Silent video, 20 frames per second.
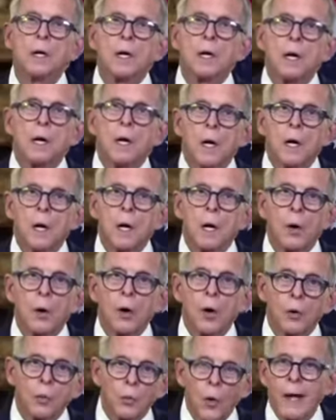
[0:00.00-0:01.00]

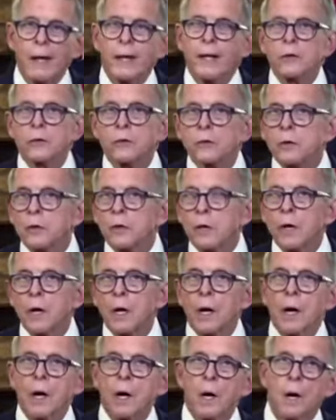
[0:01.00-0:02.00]
at weddings.
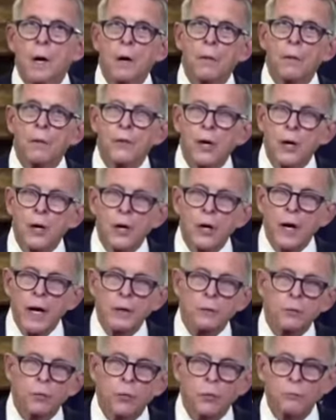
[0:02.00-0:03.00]
They're
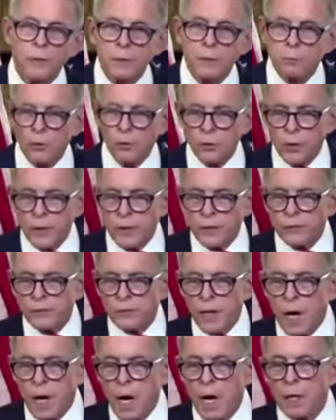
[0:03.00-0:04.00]
at when people are
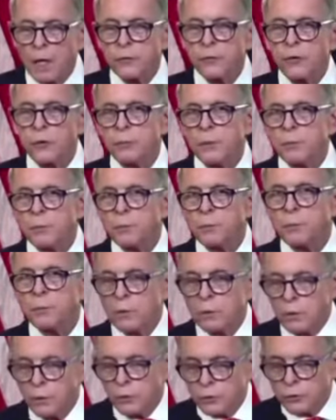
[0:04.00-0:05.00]
inside. They're at people
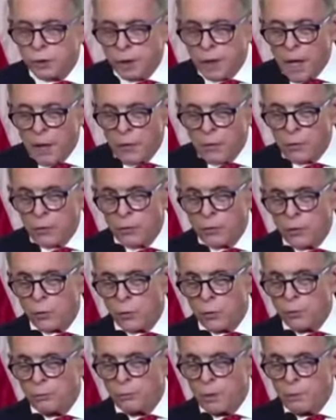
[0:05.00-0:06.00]
close together. They're
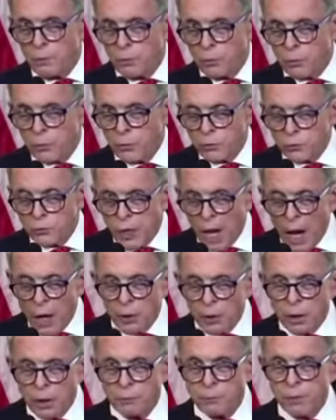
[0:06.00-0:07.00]
when people are
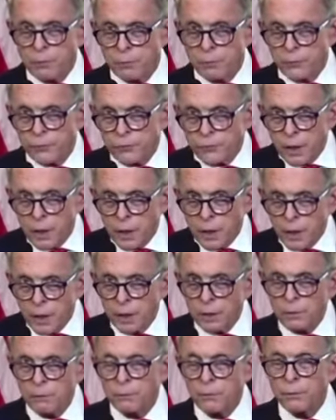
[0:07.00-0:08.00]
shouting, people
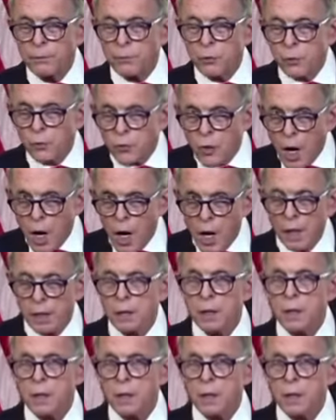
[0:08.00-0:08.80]
singing, people crying.